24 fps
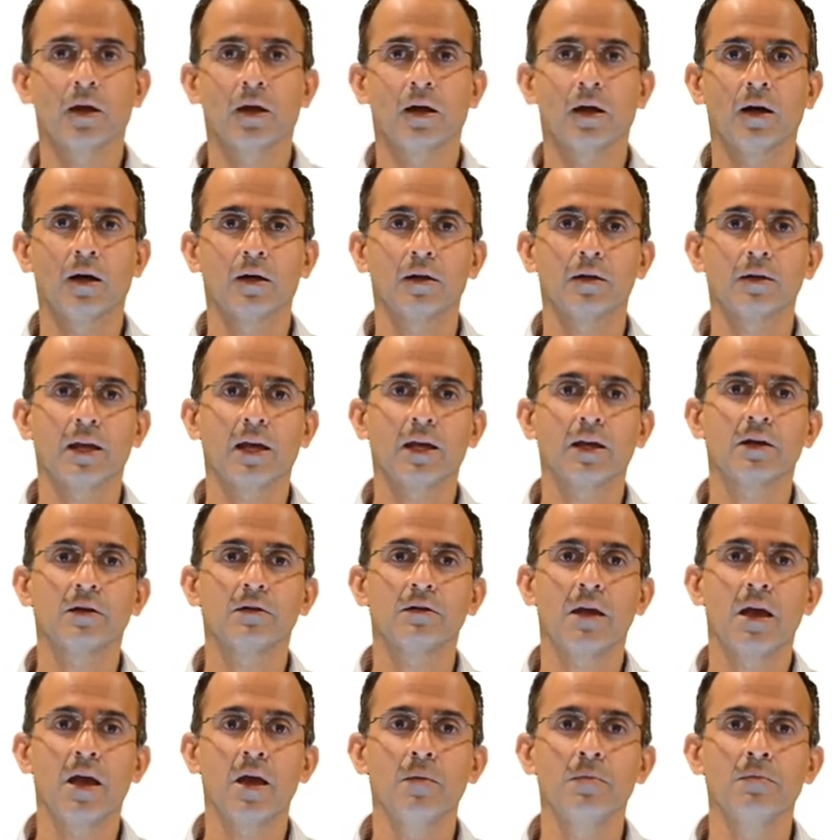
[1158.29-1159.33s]
Uh, layer
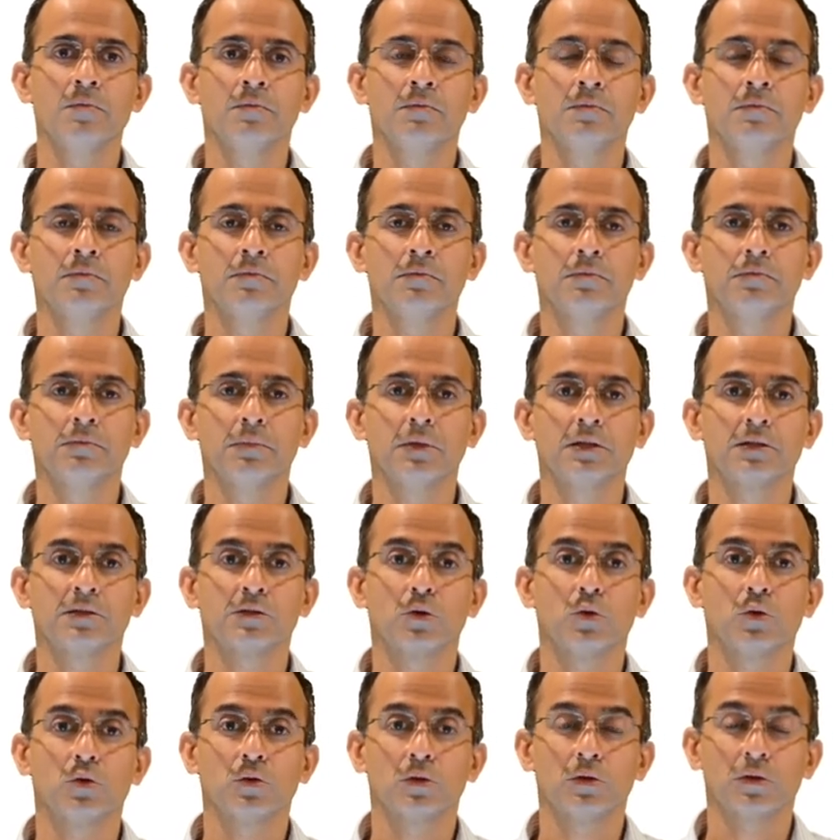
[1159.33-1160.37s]
m is
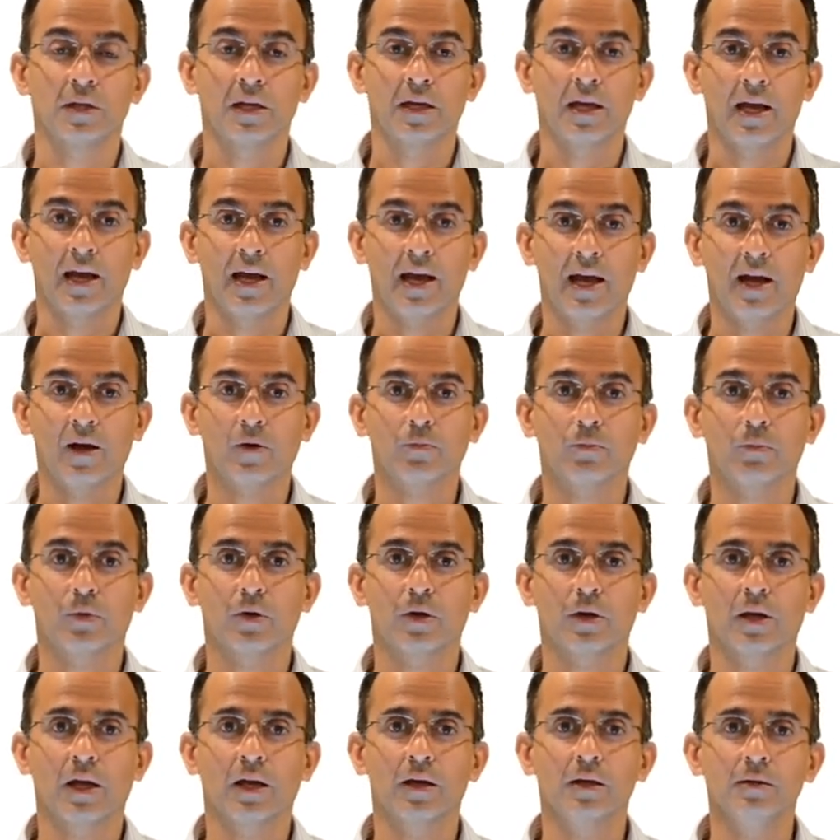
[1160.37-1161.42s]
called the
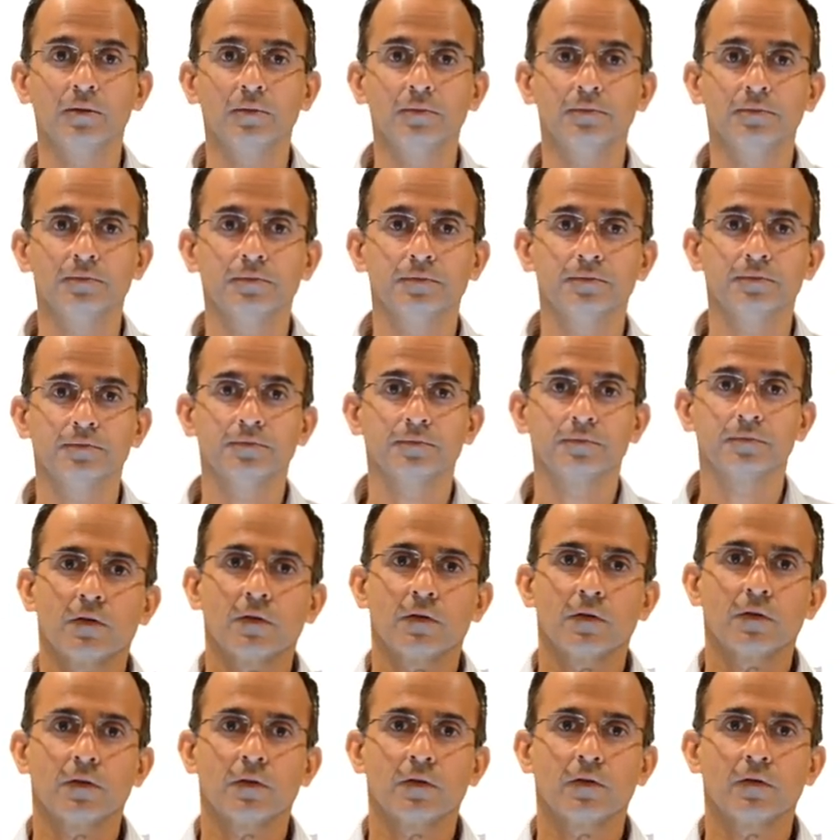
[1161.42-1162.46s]
output layer.
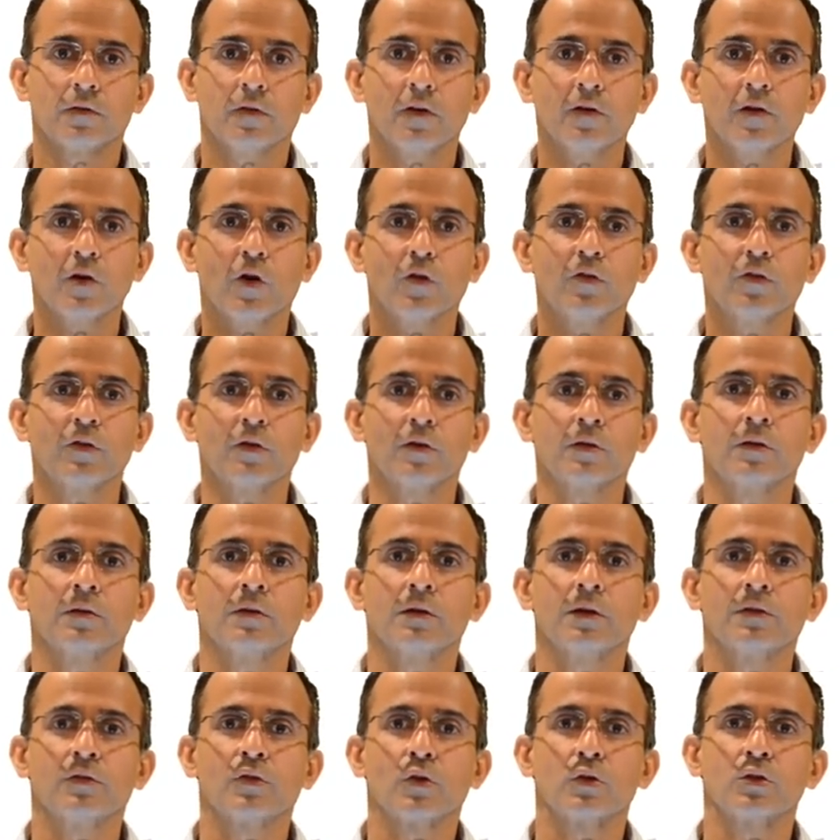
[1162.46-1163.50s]
Very often,
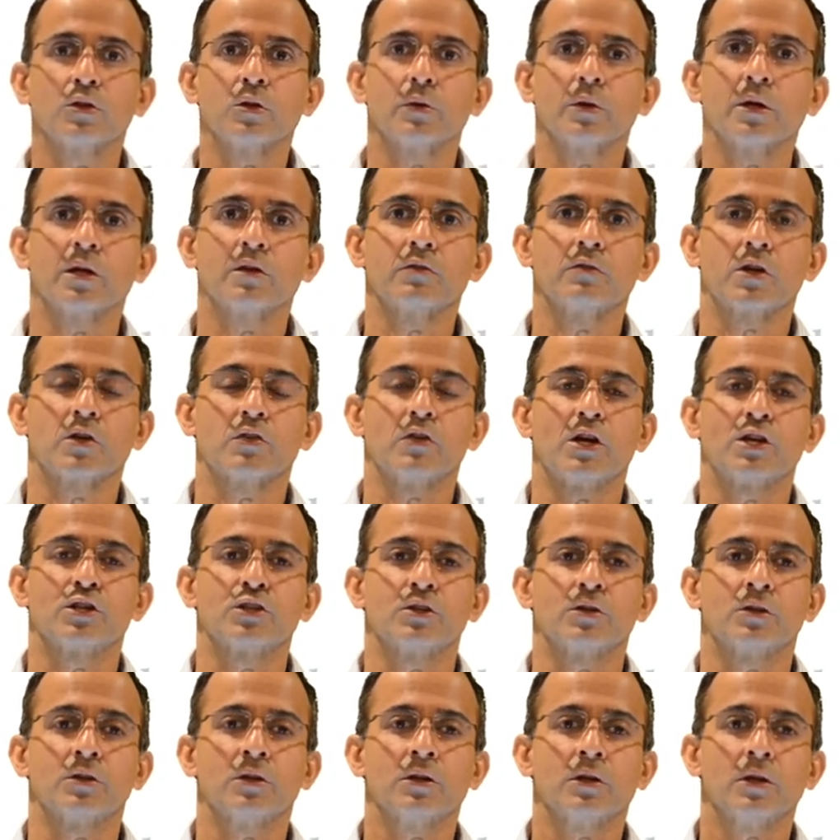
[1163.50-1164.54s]
if you're doing
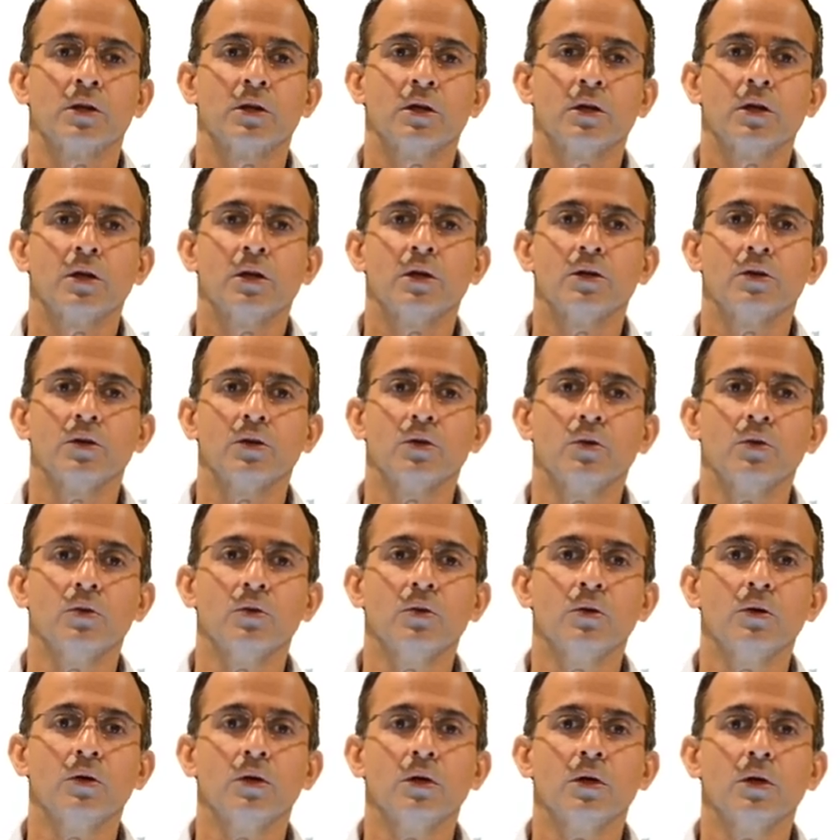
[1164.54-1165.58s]
regression, you
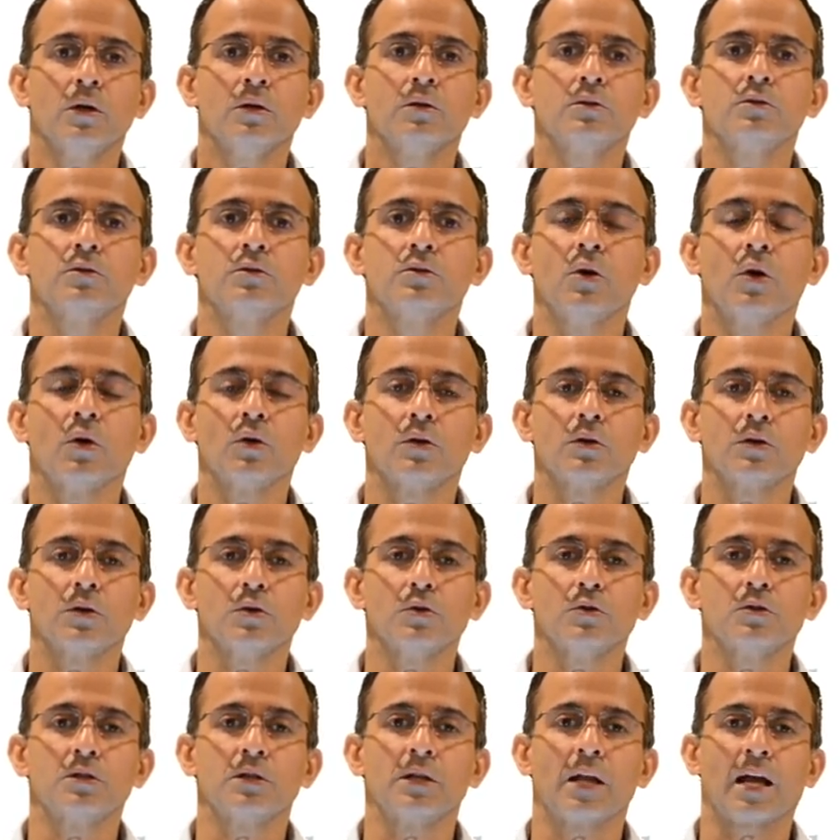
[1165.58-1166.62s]
do not
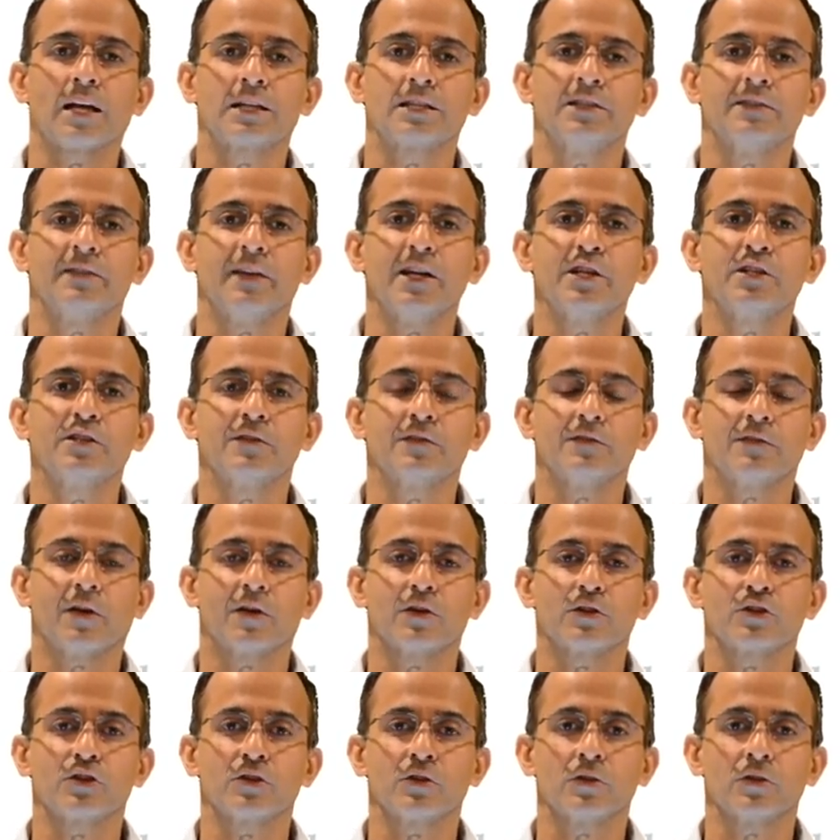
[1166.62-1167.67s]
use an activation
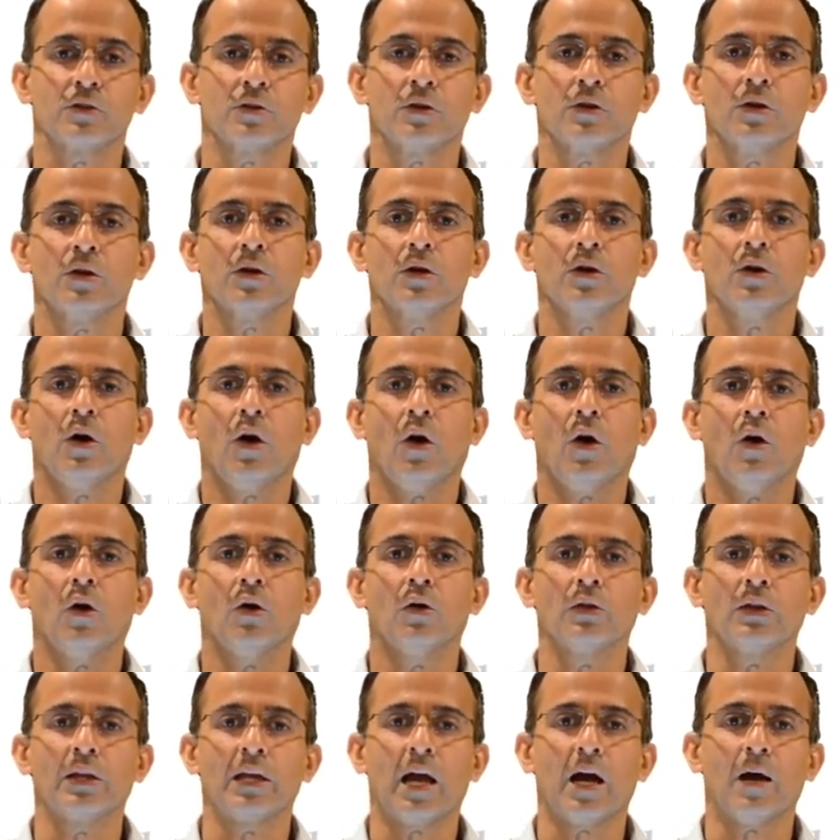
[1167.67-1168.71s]
function
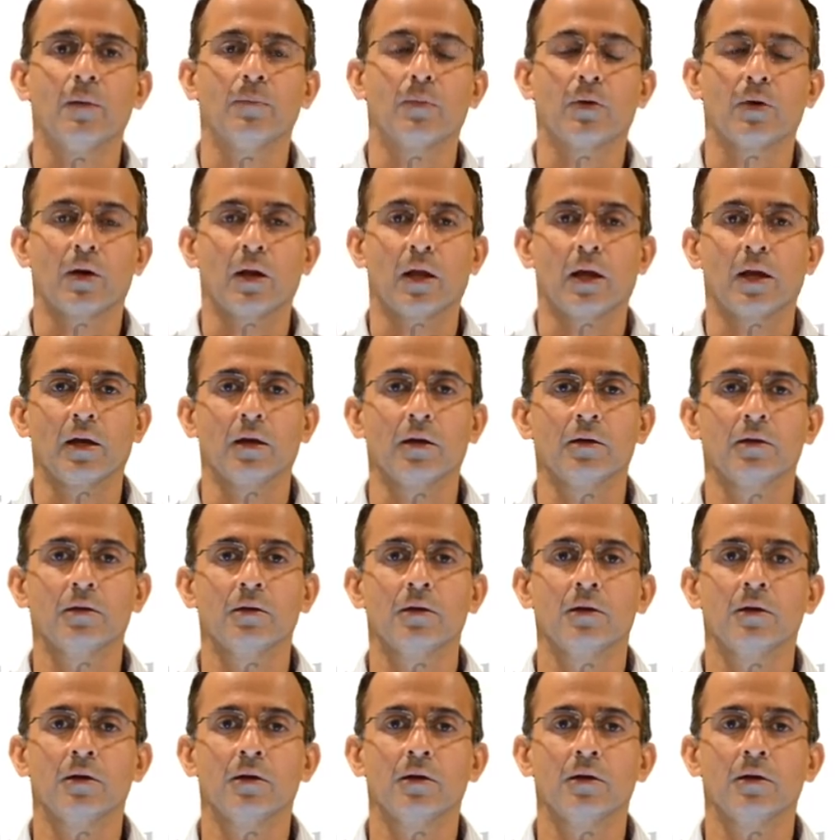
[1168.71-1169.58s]
on the output layer,